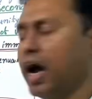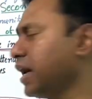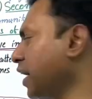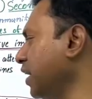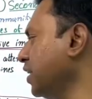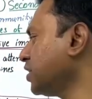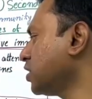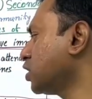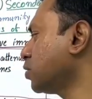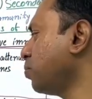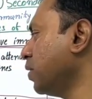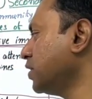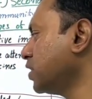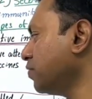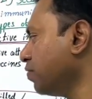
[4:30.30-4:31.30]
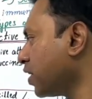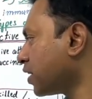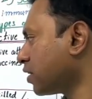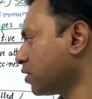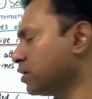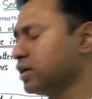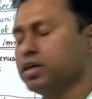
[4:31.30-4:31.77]
against specific
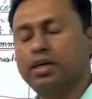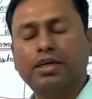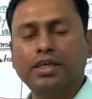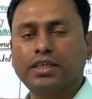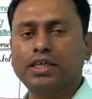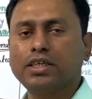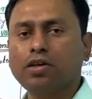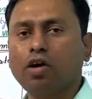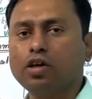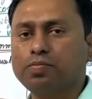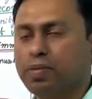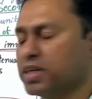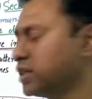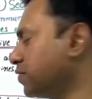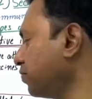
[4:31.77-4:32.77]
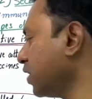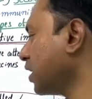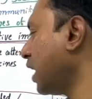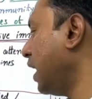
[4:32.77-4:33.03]
disease or specific